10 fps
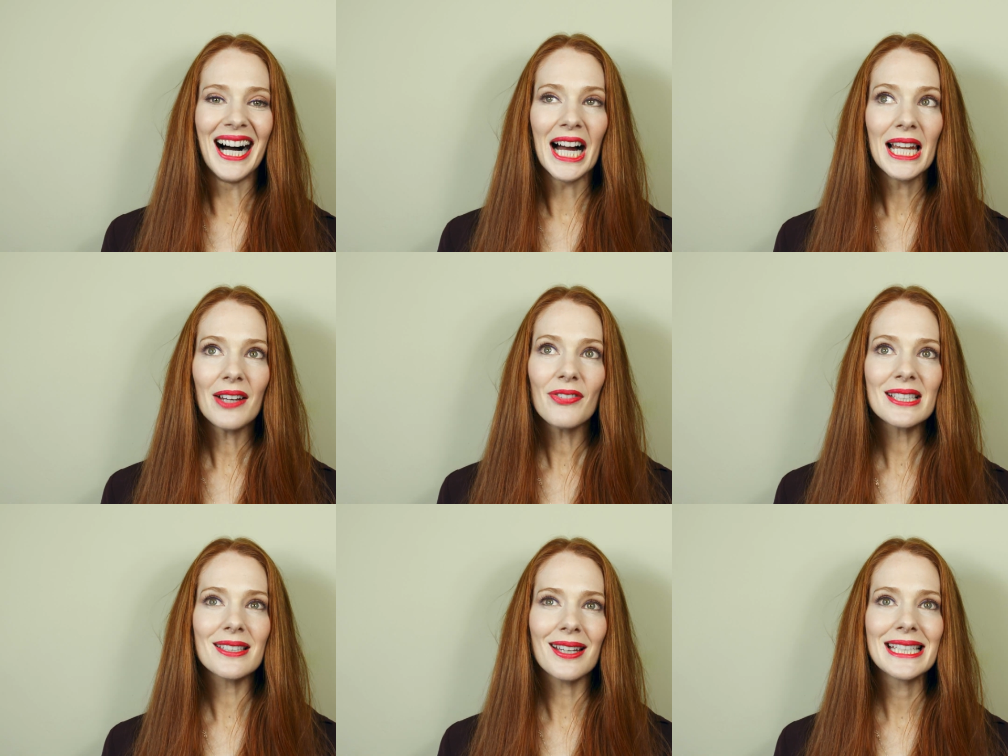I love
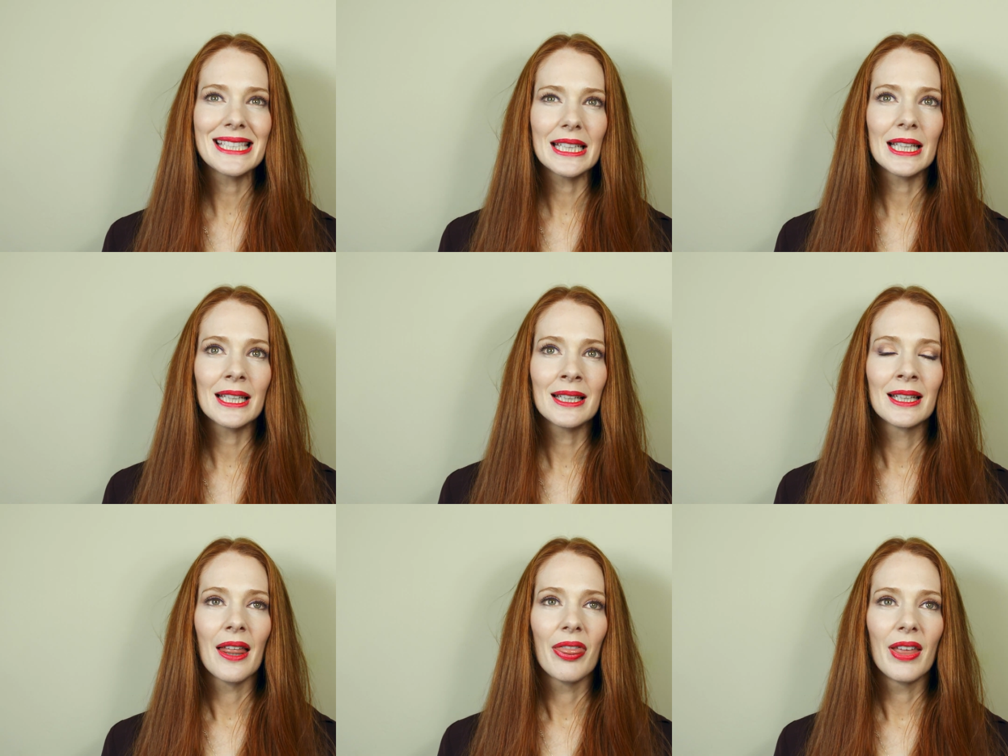this idea
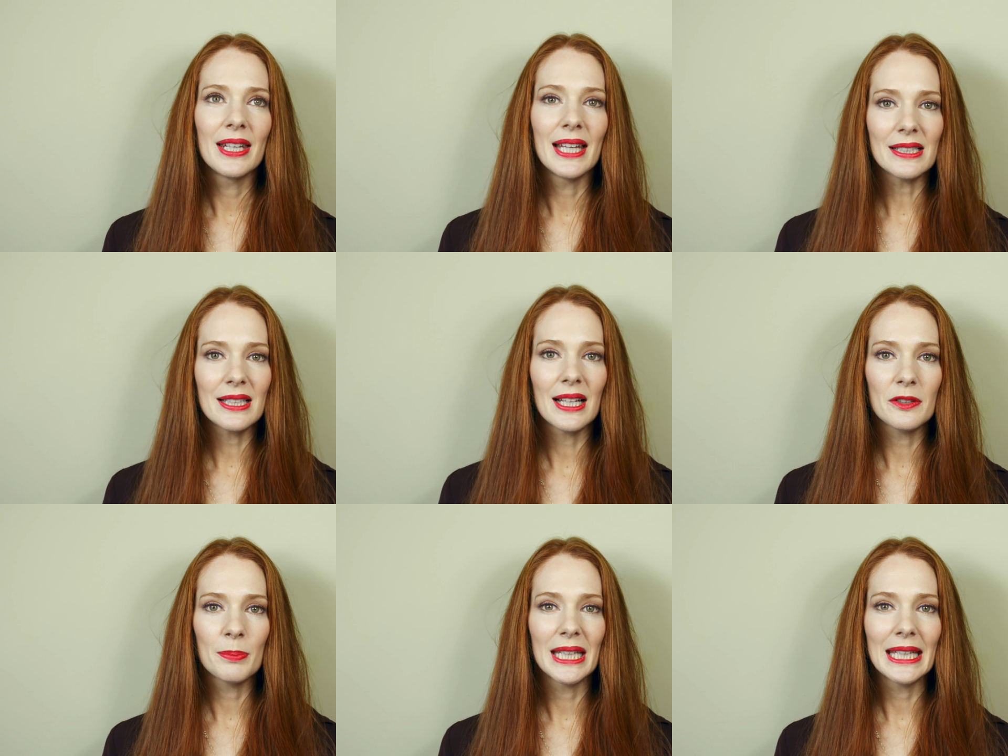that NASA
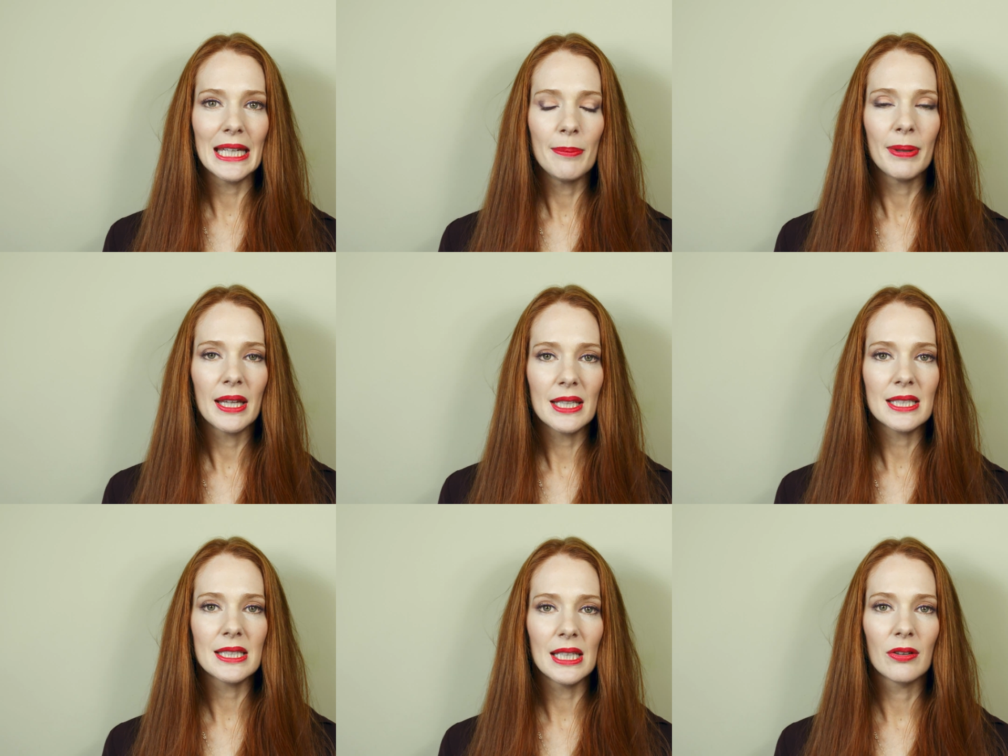has been keeping this
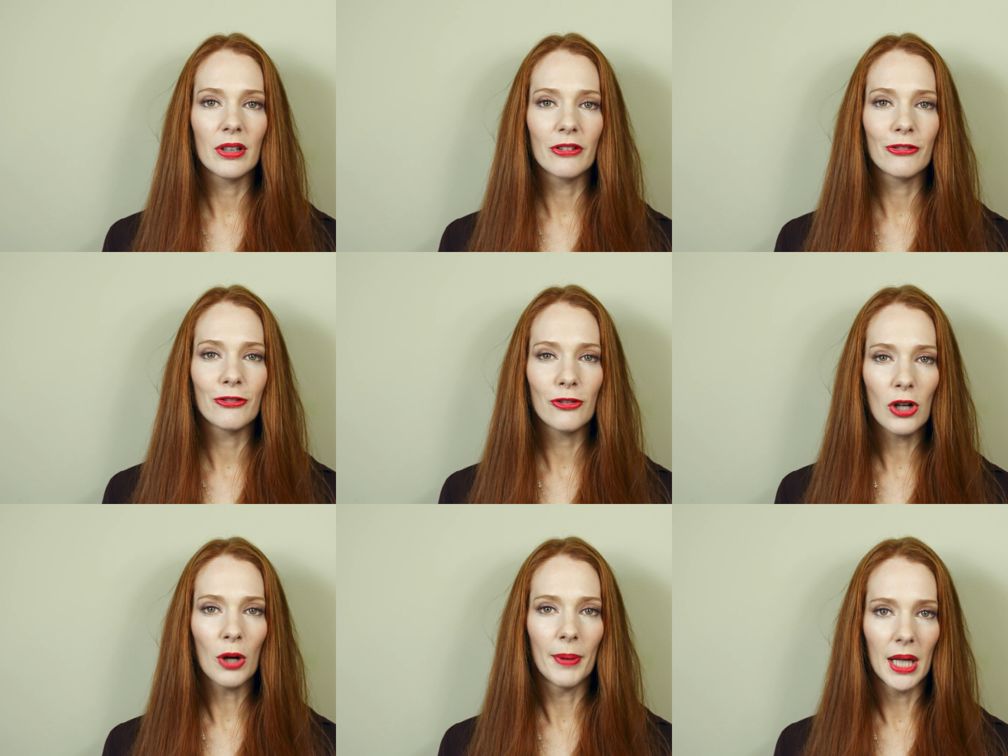secret
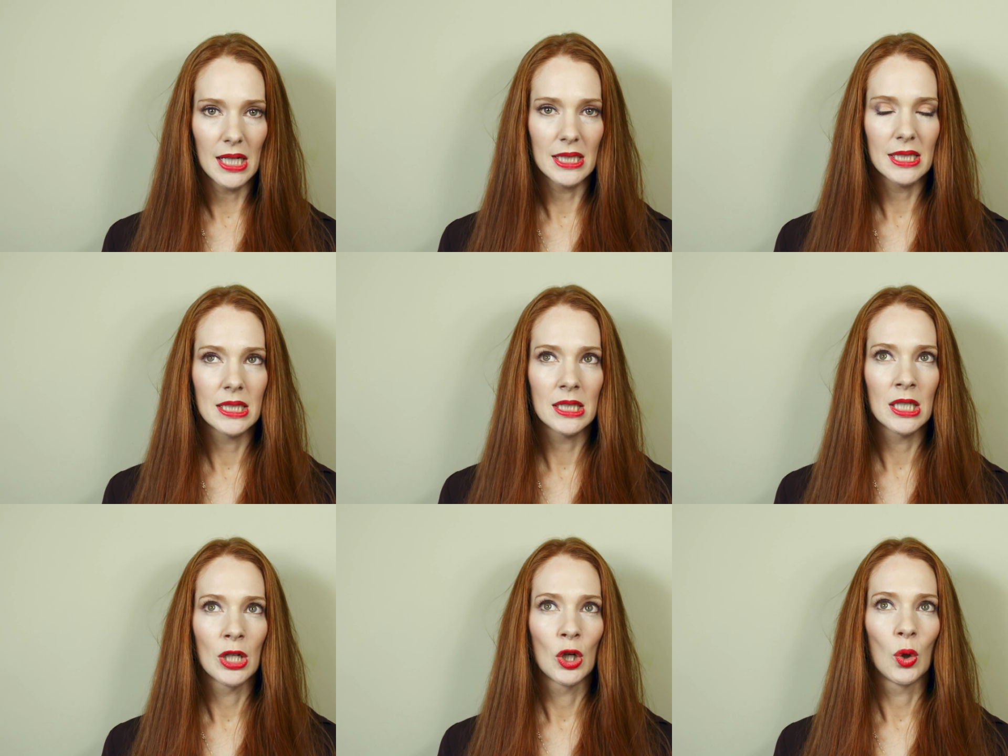from us,
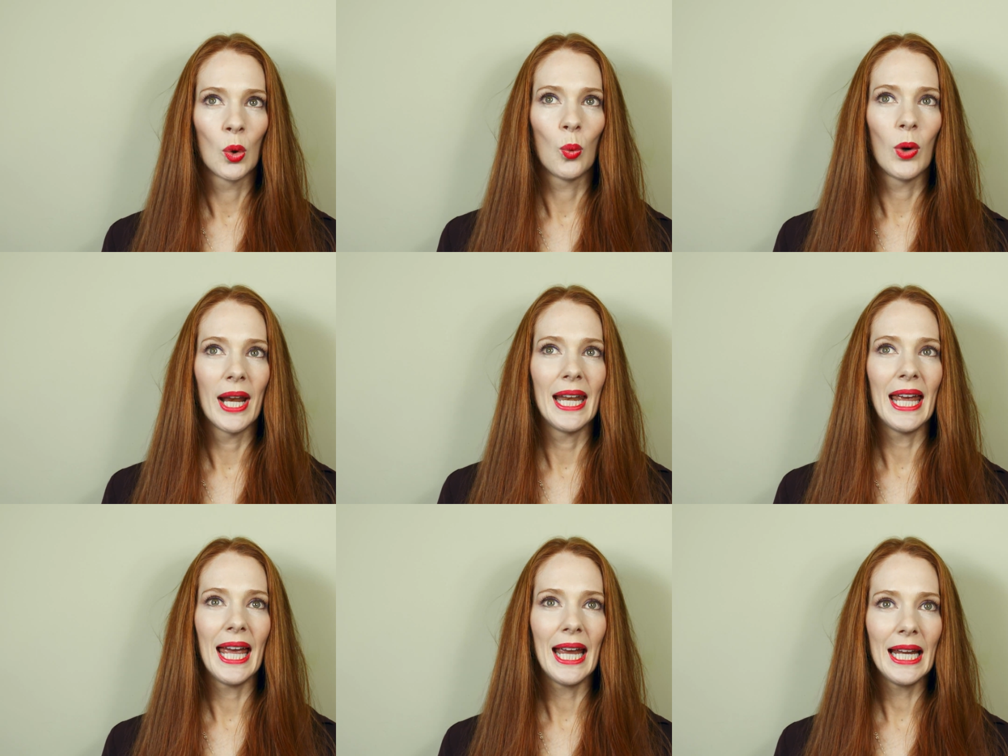when
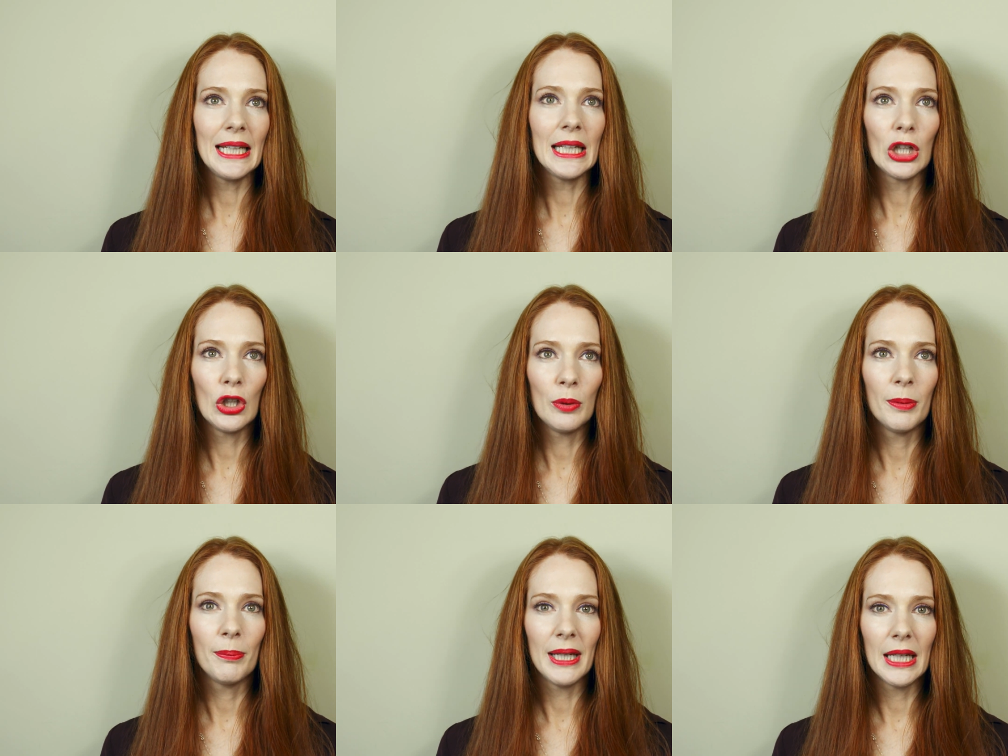any
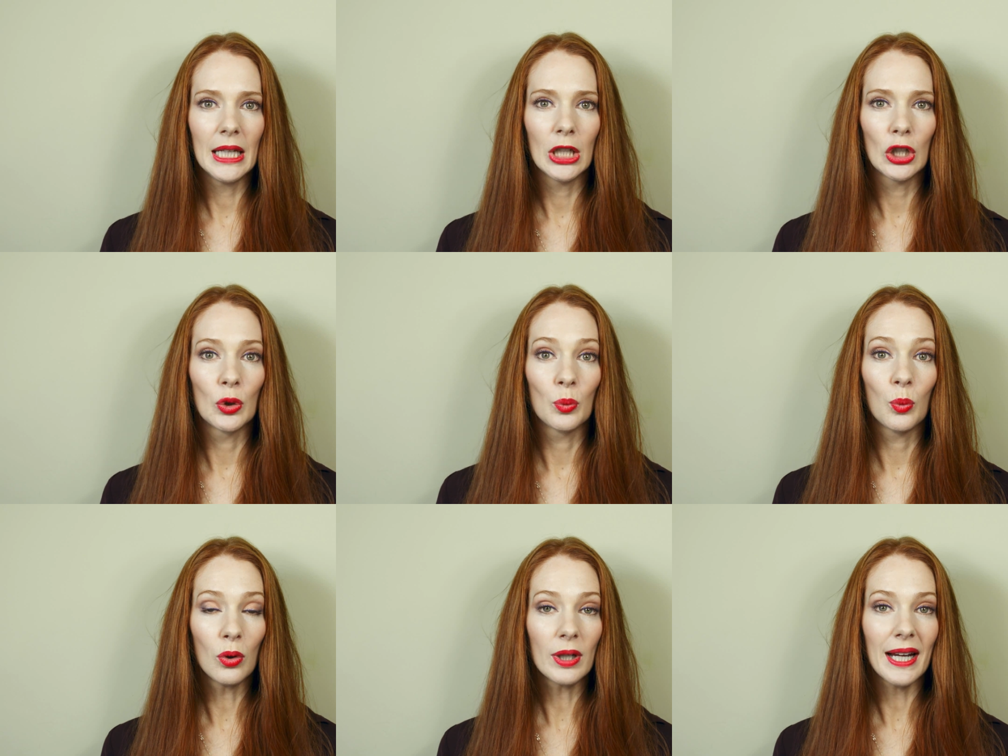human being could
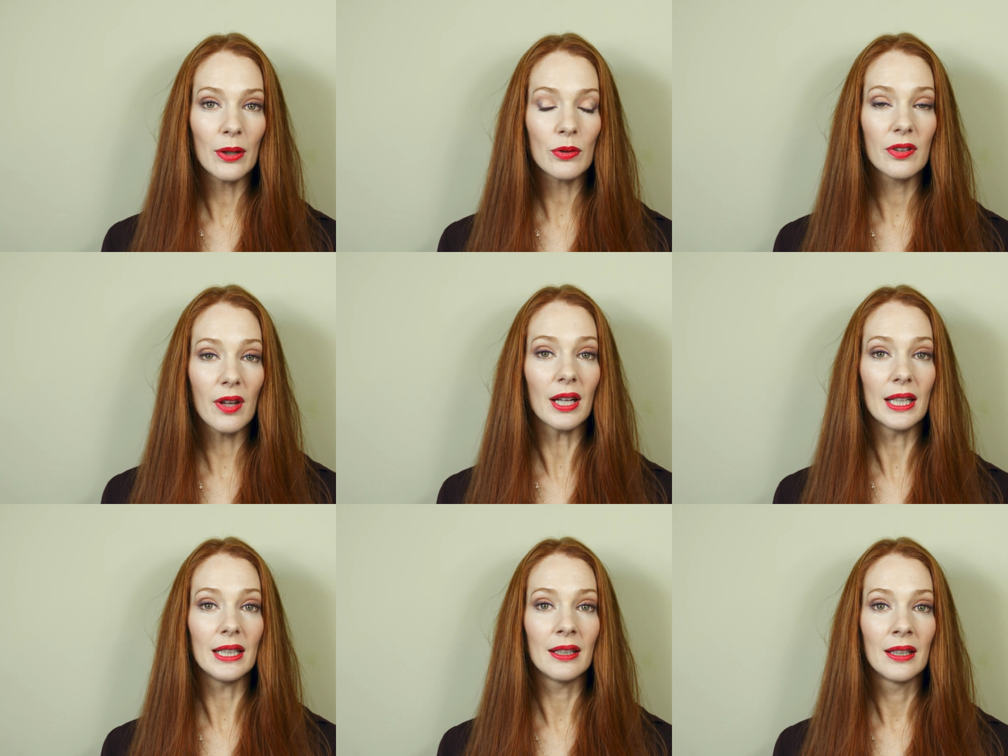walk
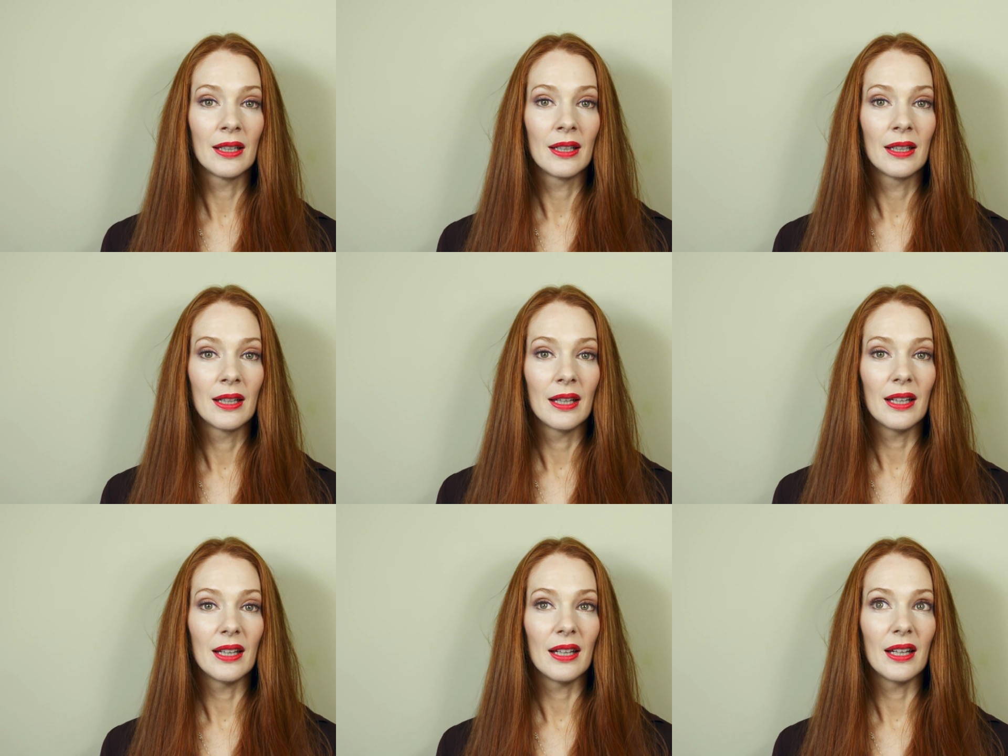outside
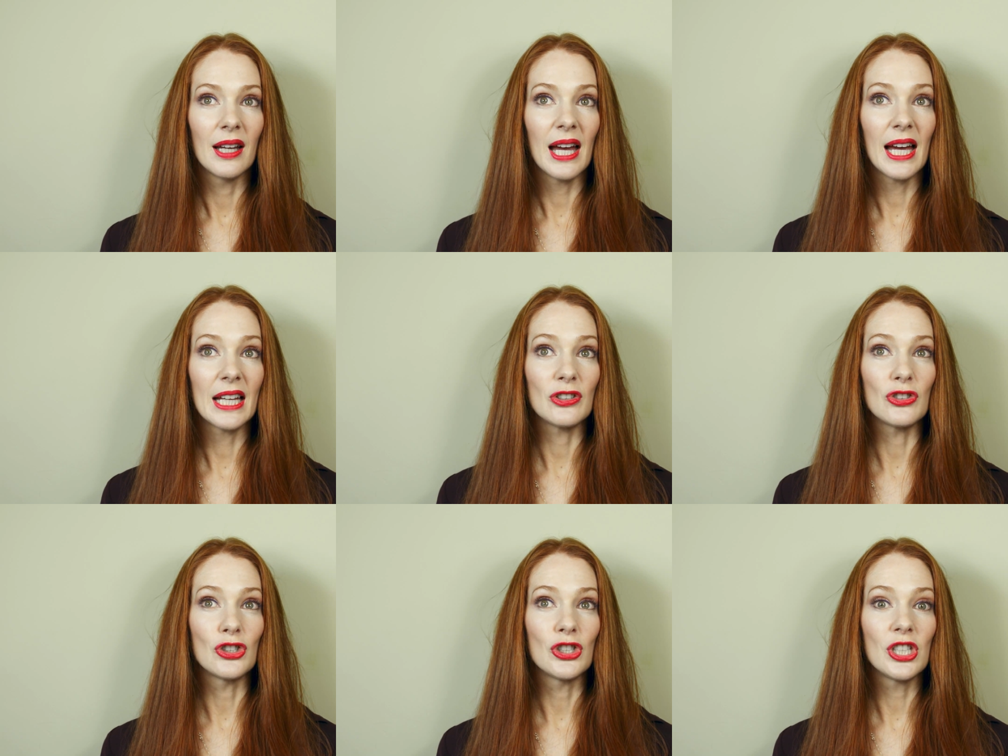and
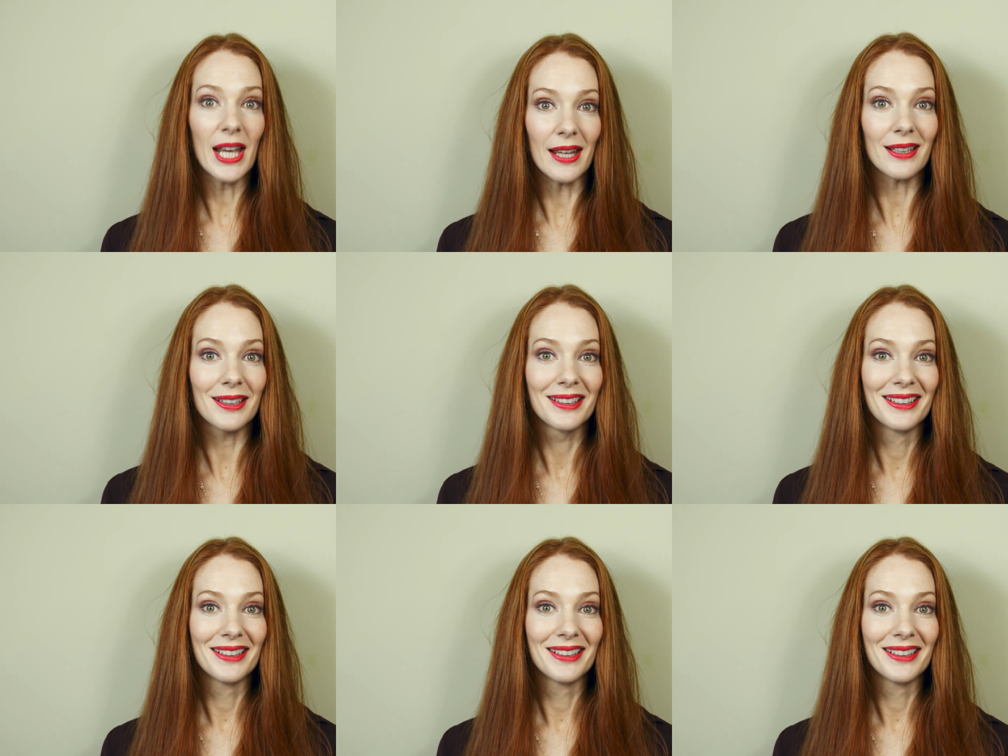check.